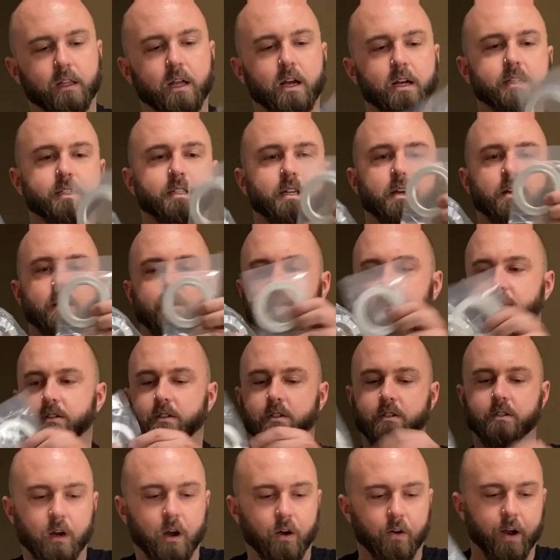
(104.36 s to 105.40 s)

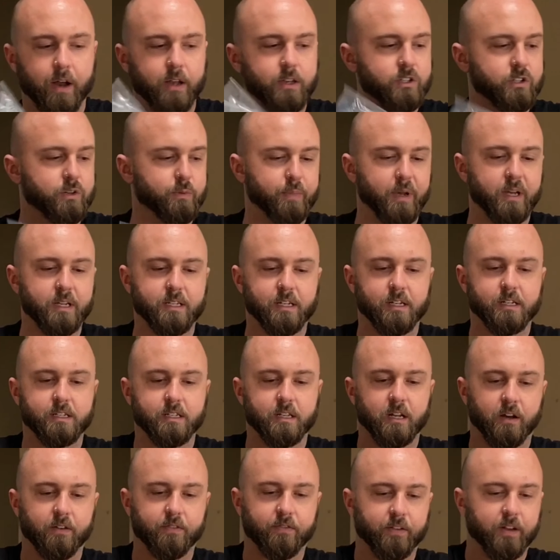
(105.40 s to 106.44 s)
lockdowns. All right, so basic
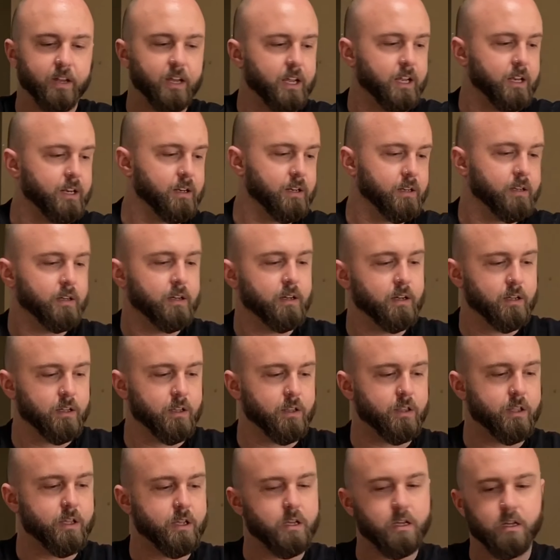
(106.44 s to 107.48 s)
stuff in
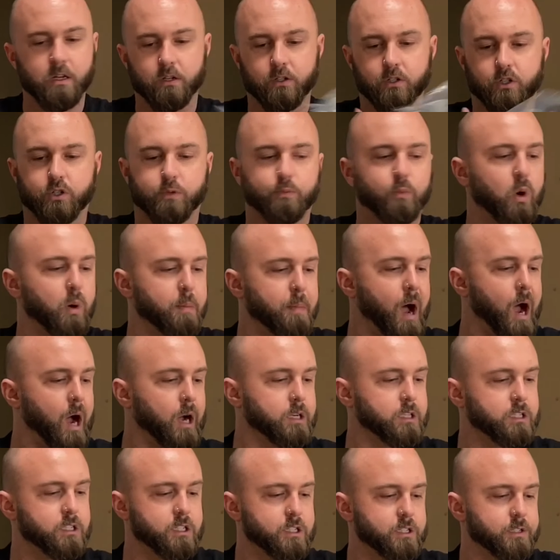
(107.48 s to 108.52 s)
the small
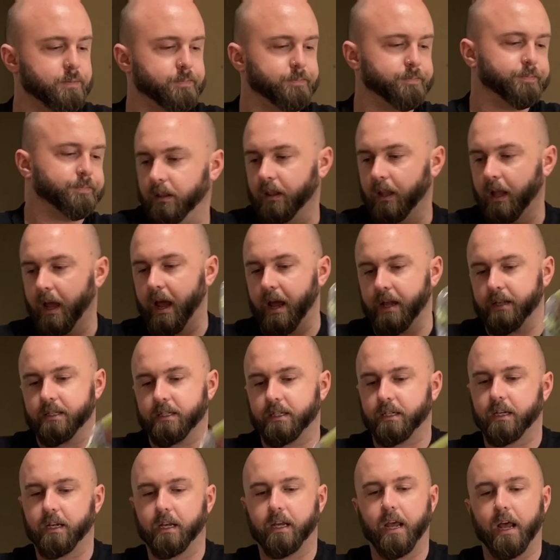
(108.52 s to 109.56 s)
box.
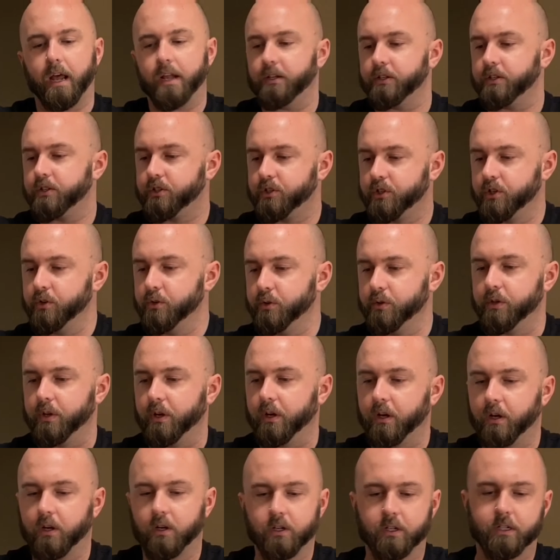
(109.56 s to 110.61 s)
Let's get to
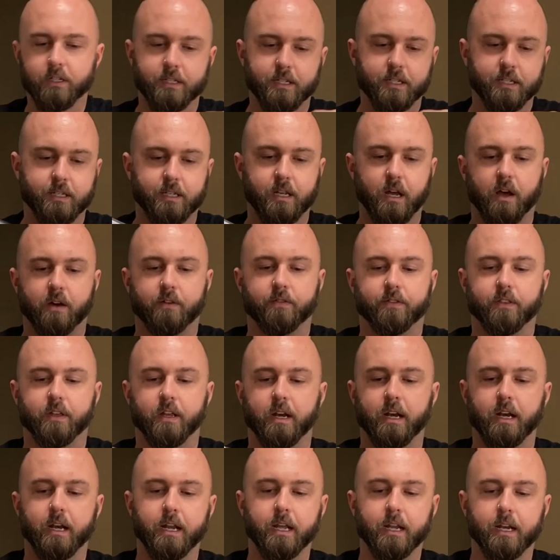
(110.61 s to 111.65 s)
the good stuff, the
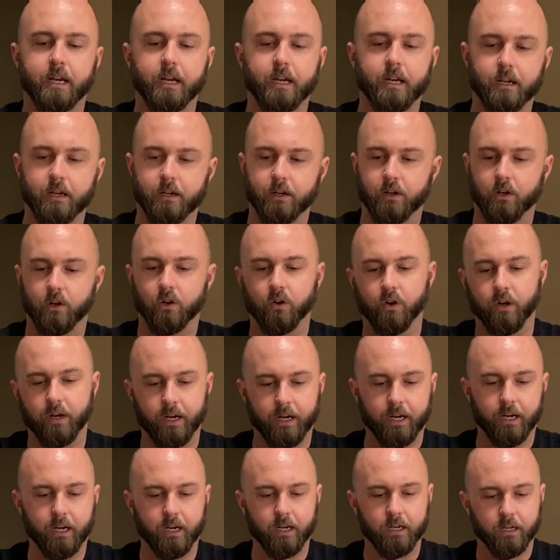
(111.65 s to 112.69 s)
nitty
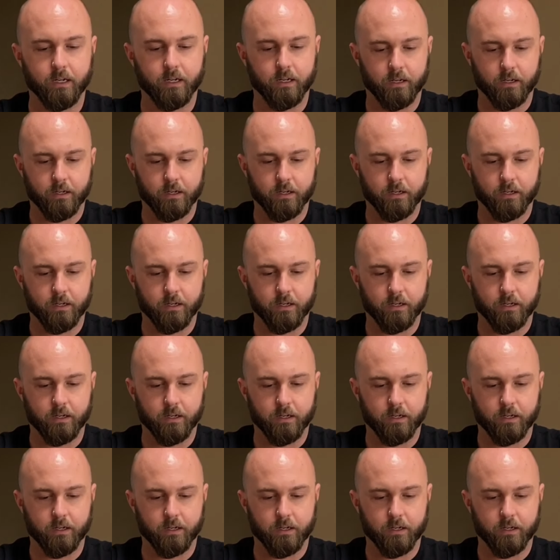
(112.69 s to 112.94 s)
gritty